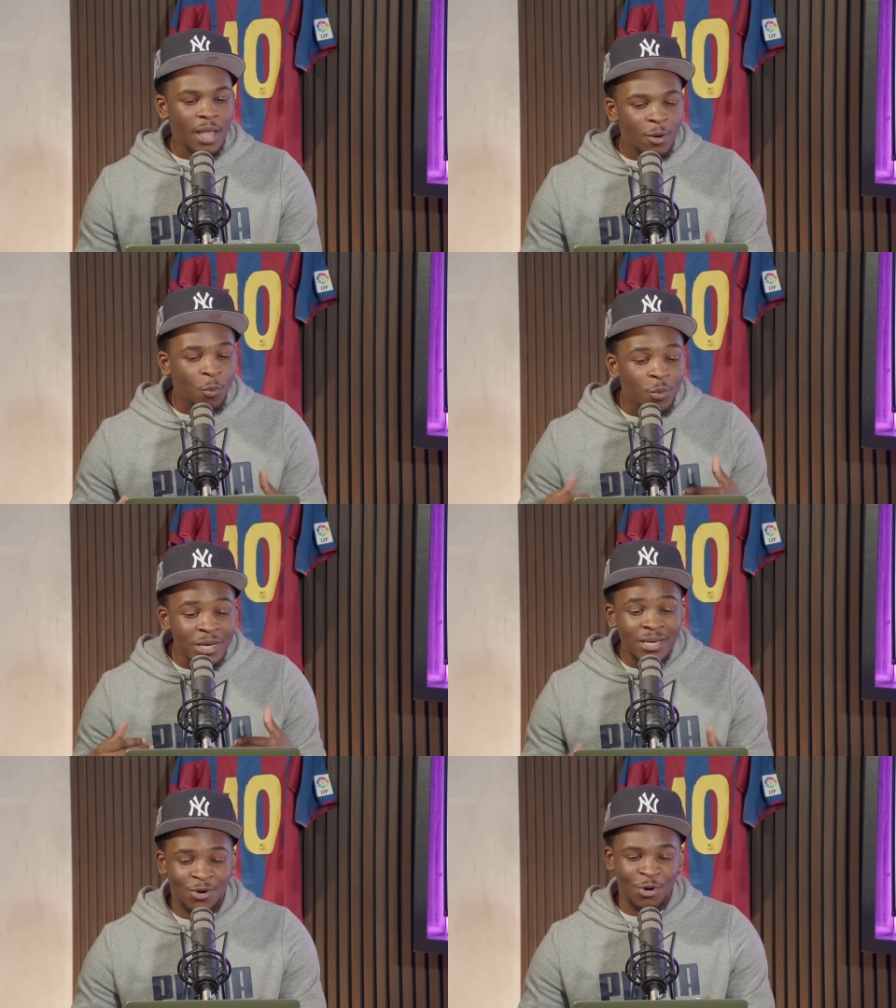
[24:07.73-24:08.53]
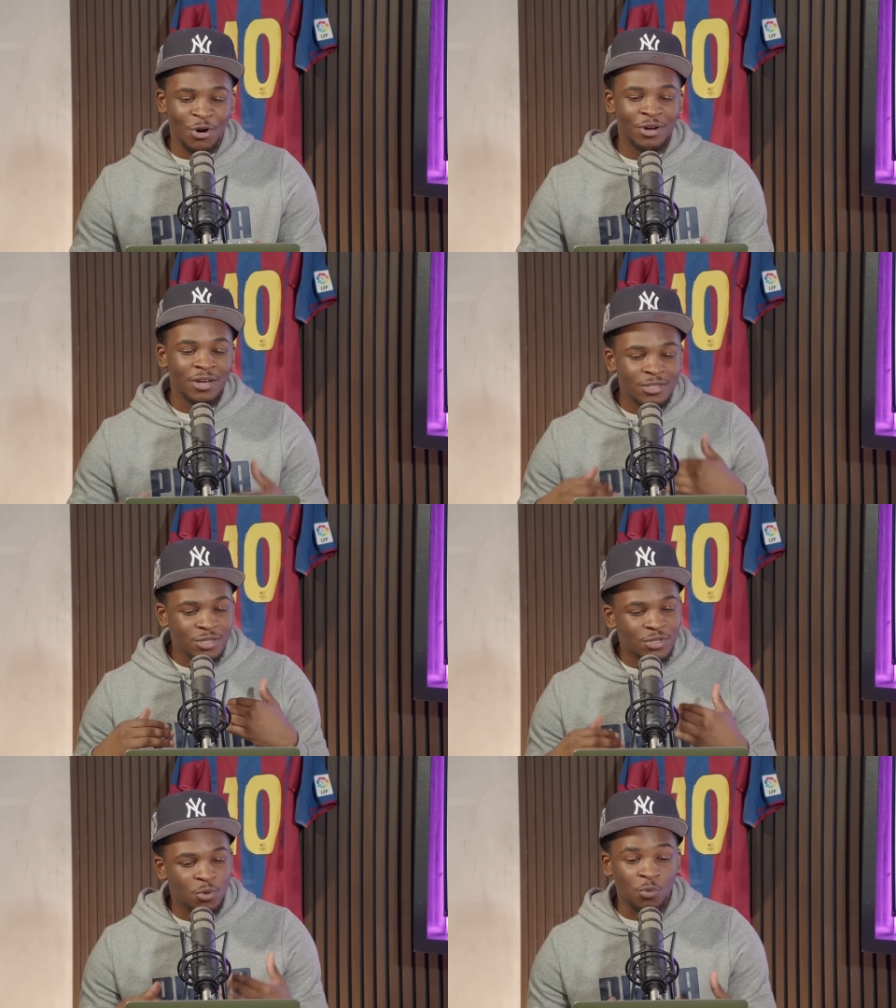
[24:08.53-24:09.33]
We got
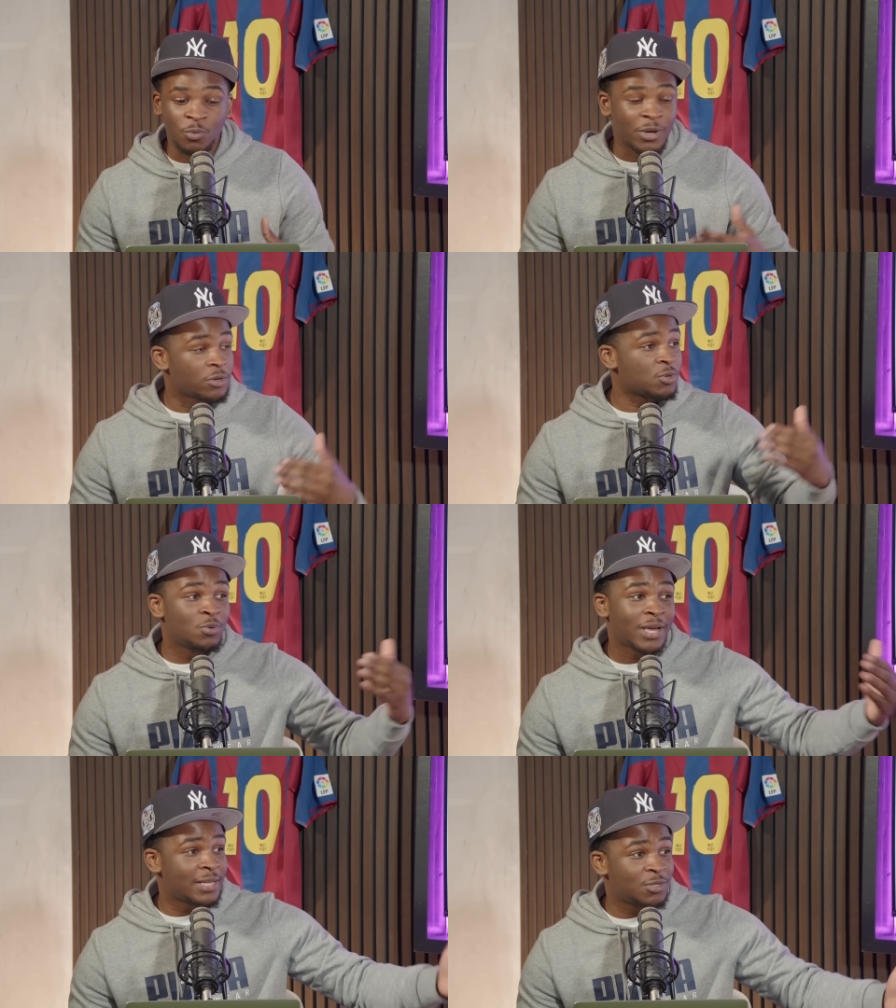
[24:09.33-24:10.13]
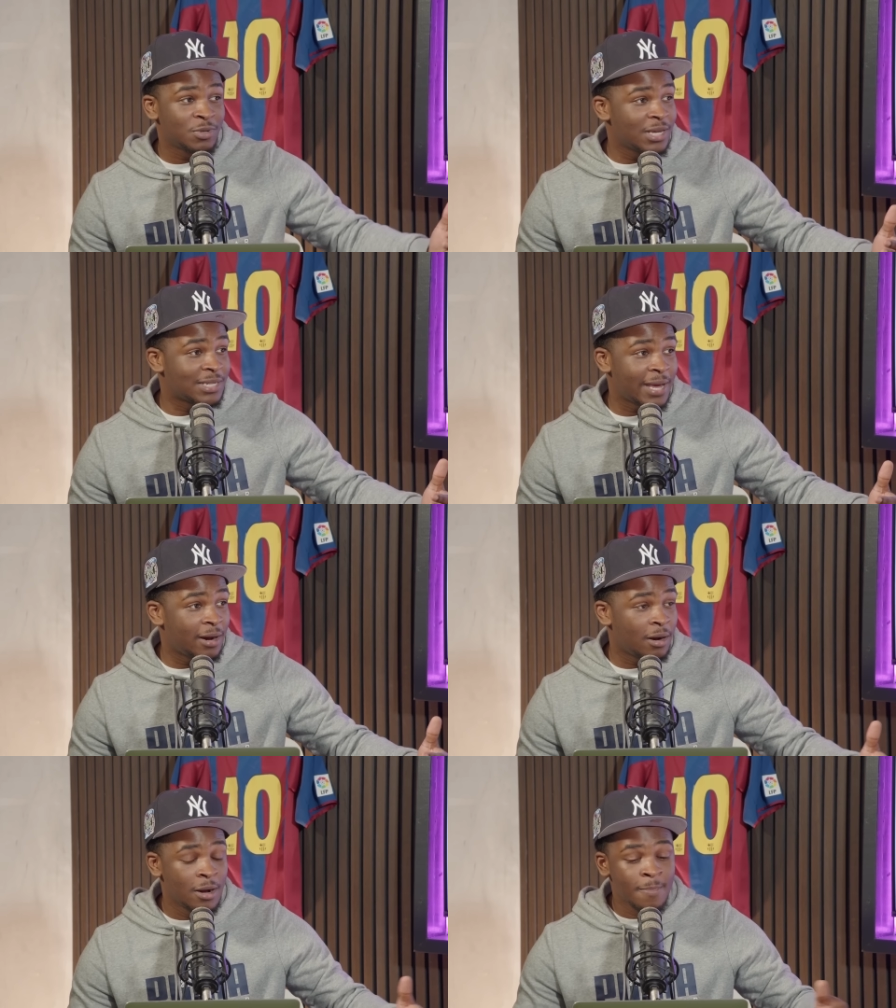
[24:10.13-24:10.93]
scored. We got scored again two years later,
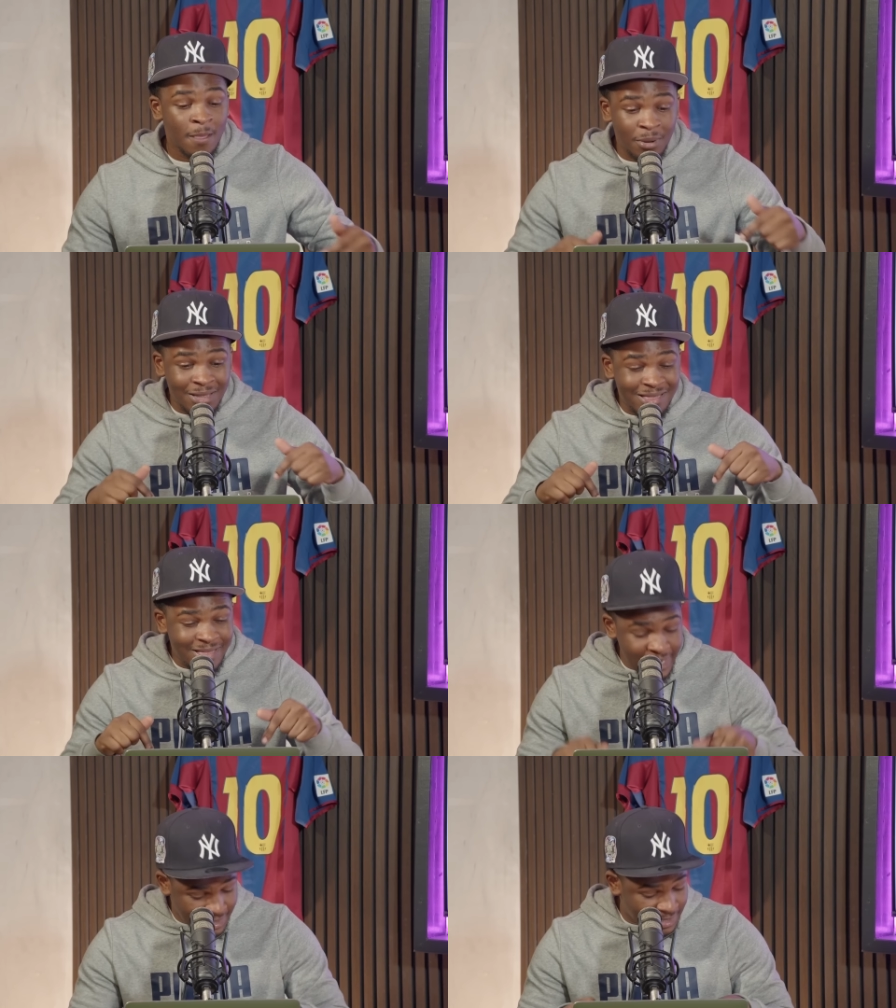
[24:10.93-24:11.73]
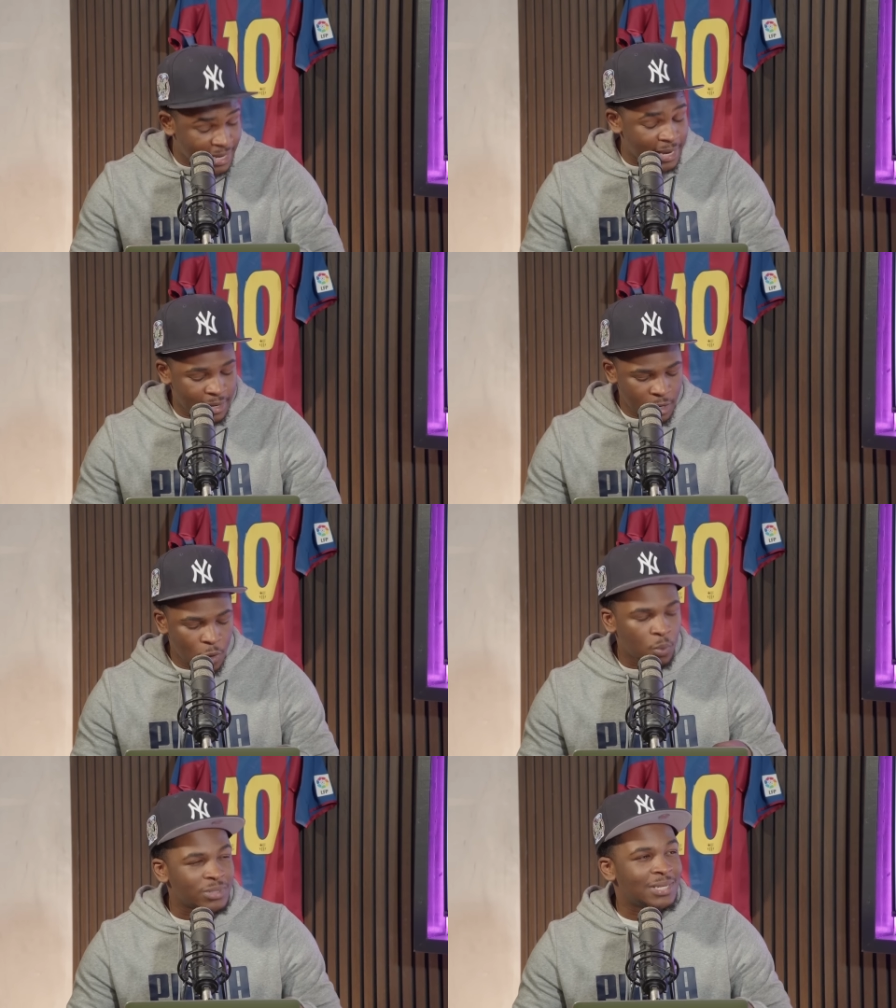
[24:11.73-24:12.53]
mm. but this year
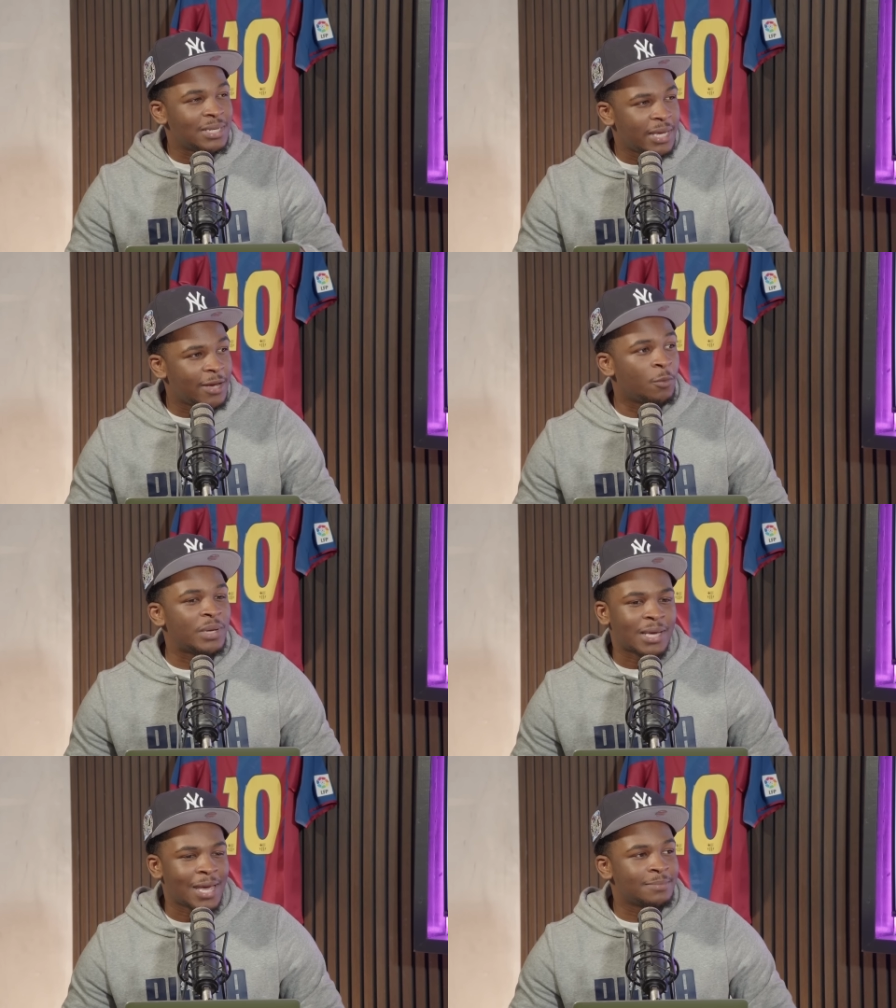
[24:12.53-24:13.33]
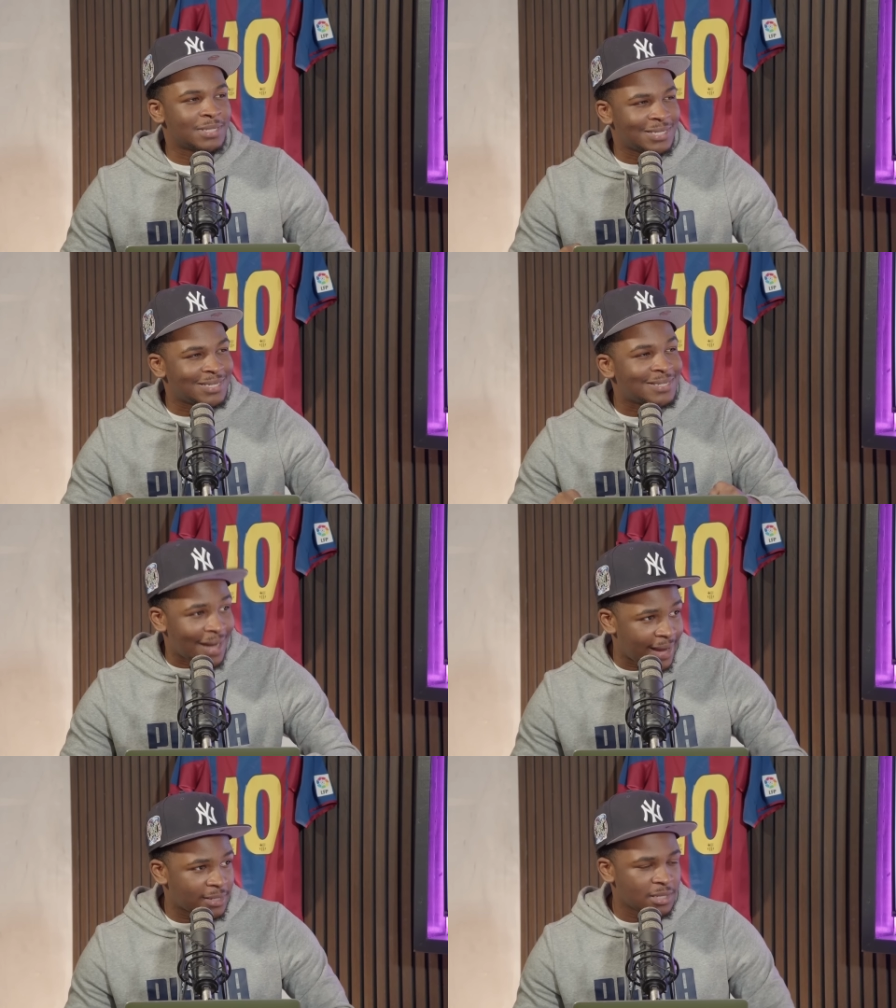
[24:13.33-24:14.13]
was the year we came
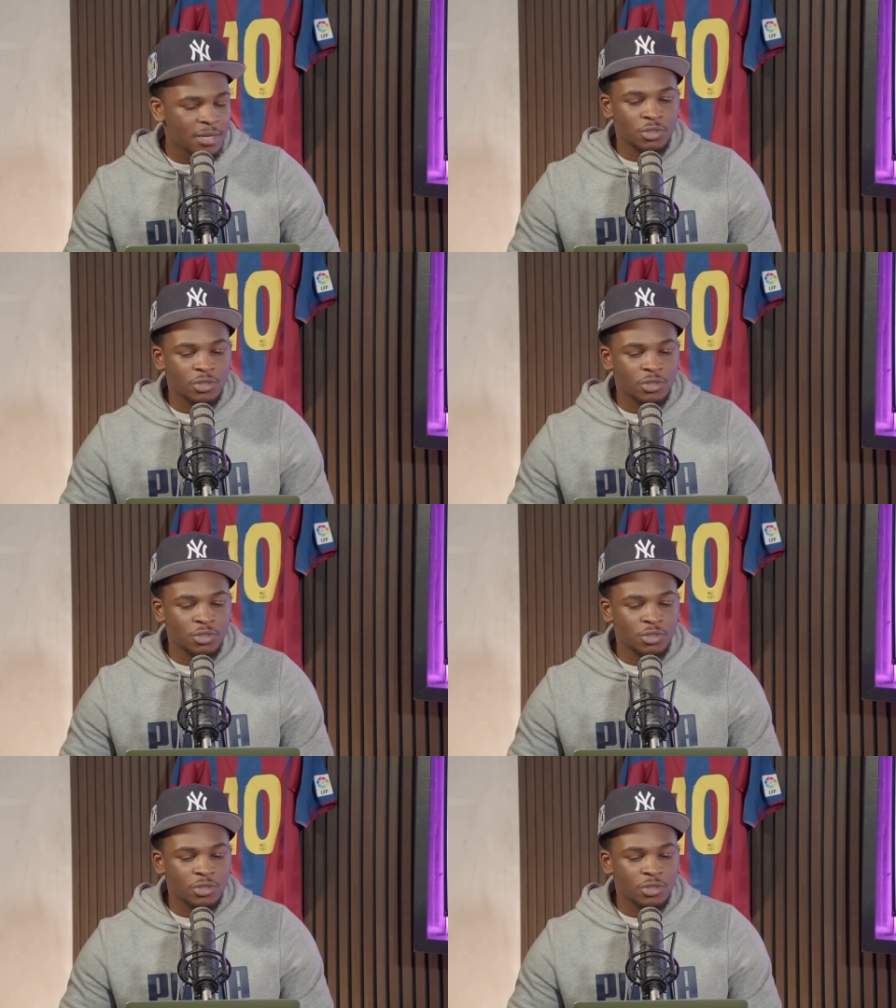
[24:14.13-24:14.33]
stacked. Mm.